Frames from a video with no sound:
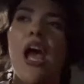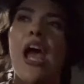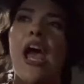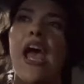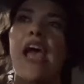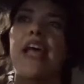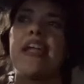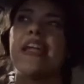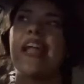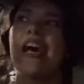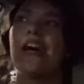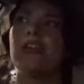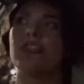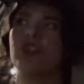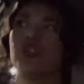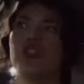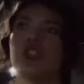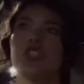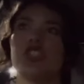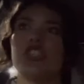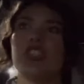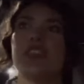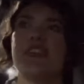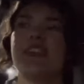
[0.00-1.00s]
and now
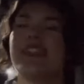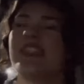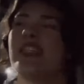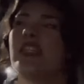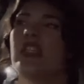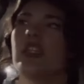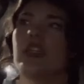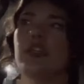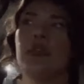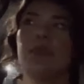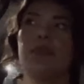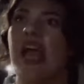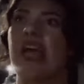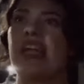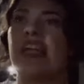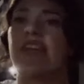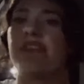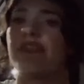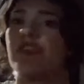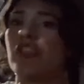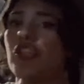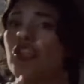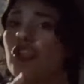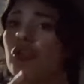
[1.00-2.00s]
you're just here, and
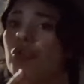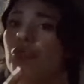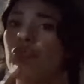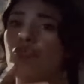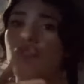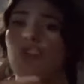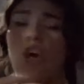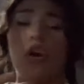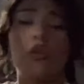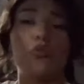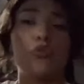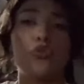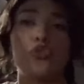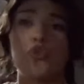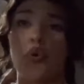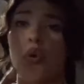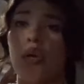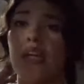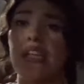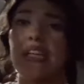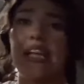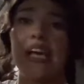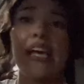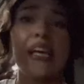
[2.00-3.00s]
if you don't
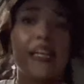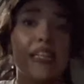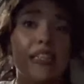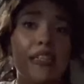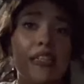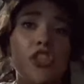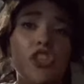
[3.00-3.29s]
join in,